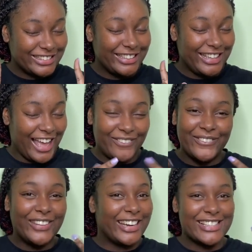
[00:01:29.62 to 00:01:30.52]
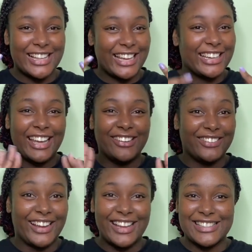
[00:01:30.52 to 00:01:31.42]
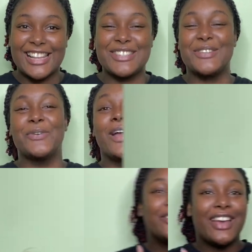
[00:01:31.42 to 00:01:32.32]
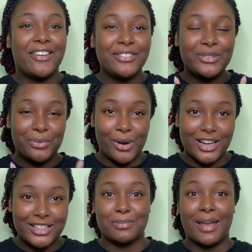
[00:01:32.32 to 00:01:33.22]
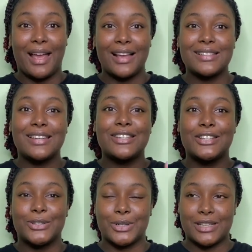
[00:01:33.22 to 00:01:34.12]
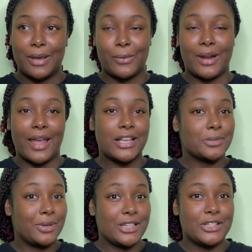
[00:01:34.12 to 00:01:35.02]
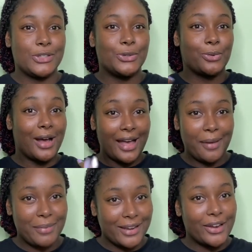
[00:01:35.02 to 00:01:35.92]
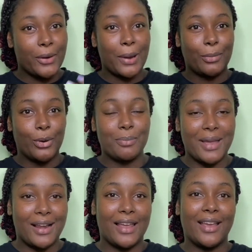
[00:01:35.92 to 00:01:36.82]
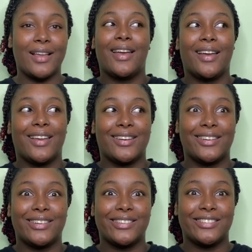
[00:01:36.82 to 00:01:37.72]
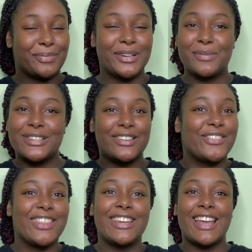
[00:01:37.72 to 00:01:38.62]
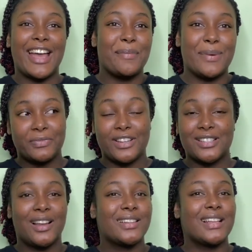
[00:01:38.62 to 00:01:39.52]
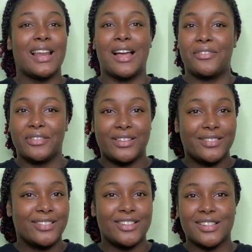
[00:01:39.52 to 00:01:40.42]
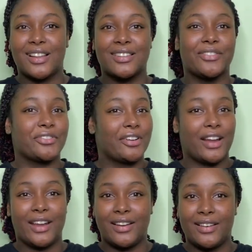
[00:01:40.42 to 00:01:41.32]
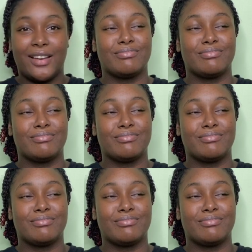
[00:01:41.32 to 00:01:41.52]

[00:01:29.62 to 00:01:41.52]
Yeah, what is that? I don't know, I guess that's new. If you haven't watched my accident story time, where I explained to you what happened, how I broke my leg, and pretty much everything that happened, there's a lot of laughing, there's a lot of crying,